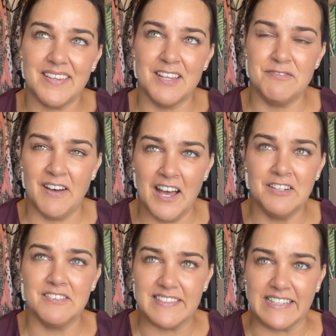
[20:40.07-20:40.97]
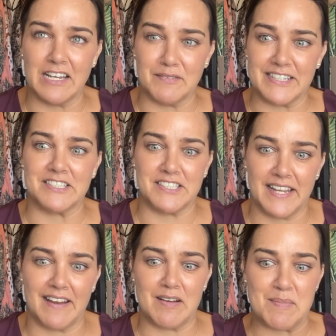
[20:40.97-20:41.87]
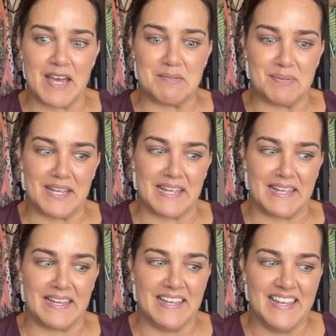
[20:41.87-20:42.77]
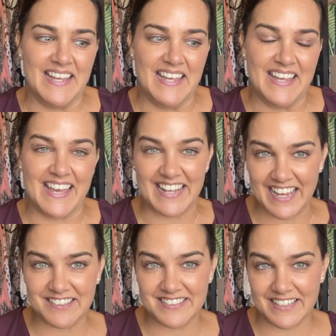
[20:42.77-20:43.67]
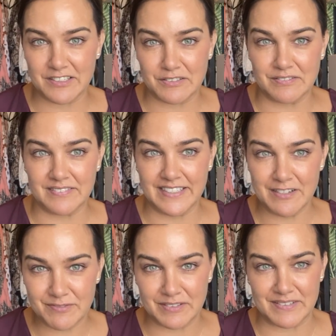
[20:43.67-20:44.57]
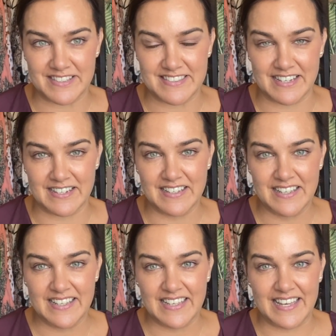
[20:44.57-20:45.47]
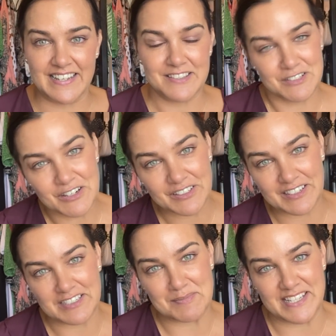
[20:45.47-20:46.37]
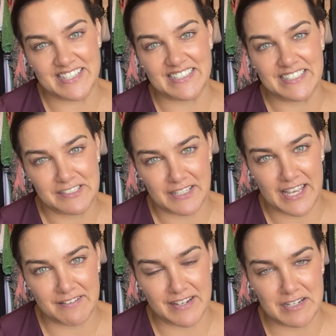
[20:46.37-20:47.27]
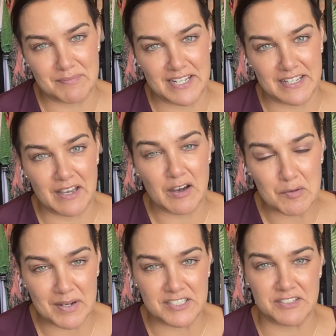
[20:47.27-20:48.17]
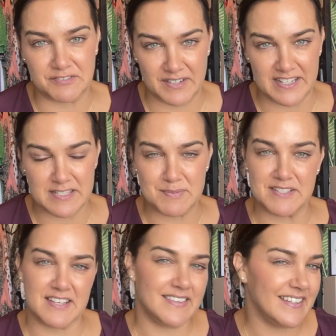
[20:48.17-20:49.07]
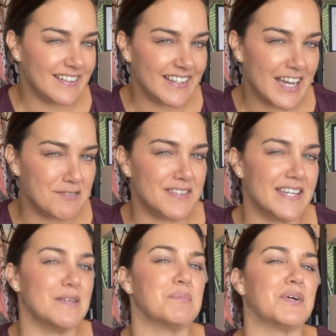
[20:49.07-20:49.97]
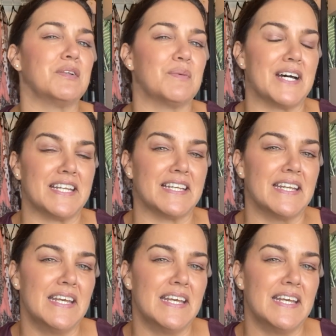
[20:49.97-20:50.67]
final thing I want to share about being an accidental influencer, and it's not going to be the cliche around meeting a whole bunch of friends, because I think I cover that in point one,